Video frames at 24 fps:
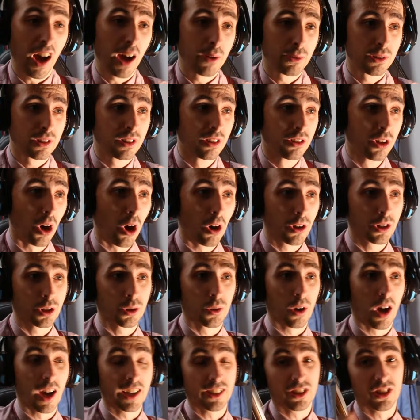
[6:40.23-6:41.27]
I was the
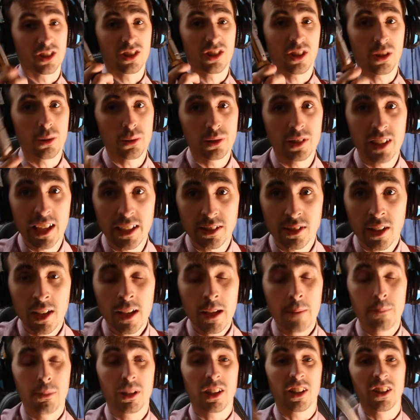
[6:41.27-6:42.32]
doctor, I'd just use this
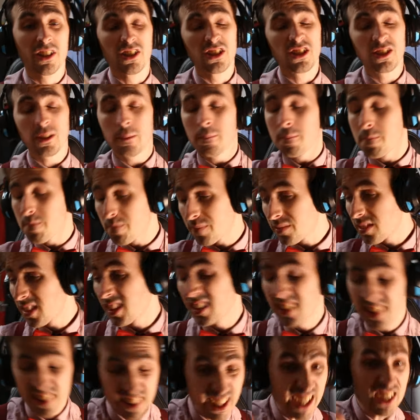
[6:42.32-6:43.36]
because
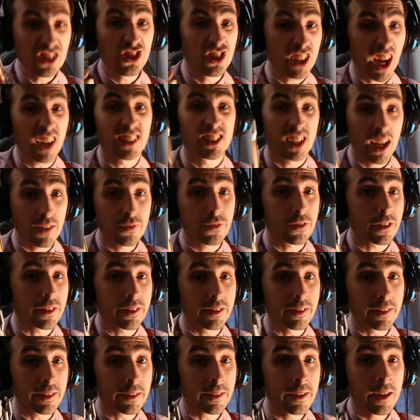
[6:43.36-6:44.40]
this does
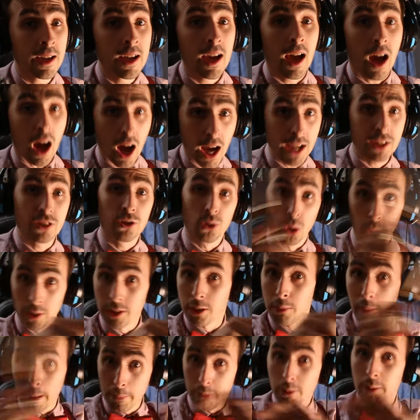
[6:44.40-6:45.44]
everything. I saw it.
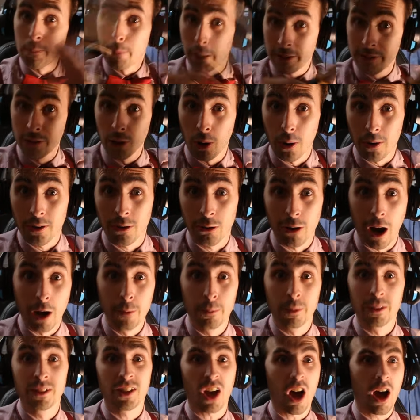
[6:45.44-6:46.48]
You remember in Pandora
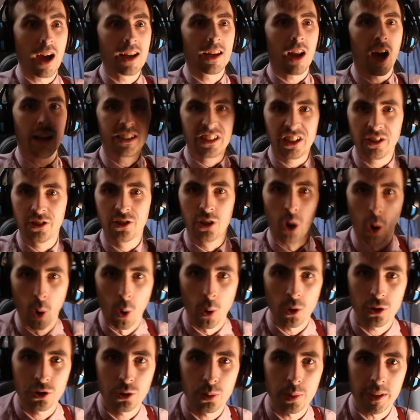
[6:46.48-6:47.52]
Opens, I light a
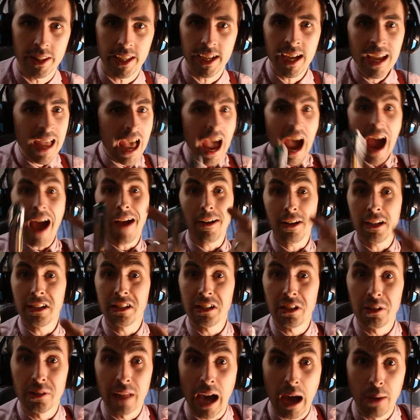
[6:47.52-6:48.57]
torch with it. How do you
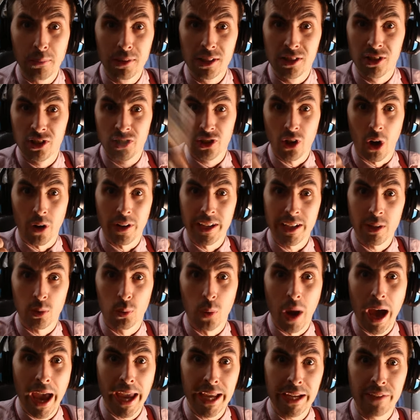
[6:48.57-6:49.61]
do that with sonic
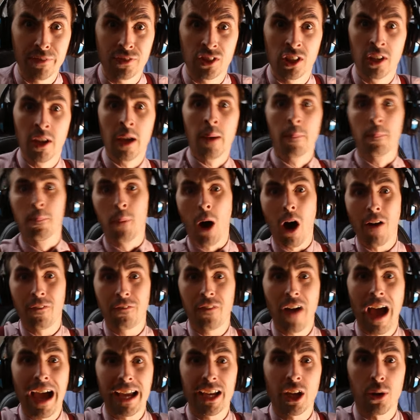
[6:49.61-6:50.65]
waves?
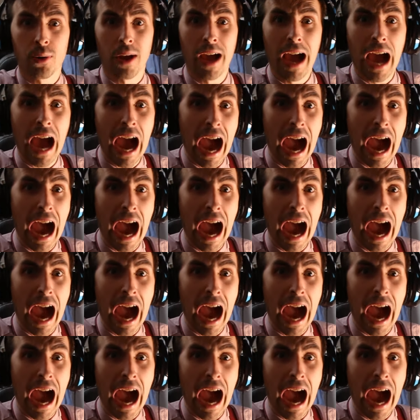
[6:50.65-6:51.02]
Moffat, you're a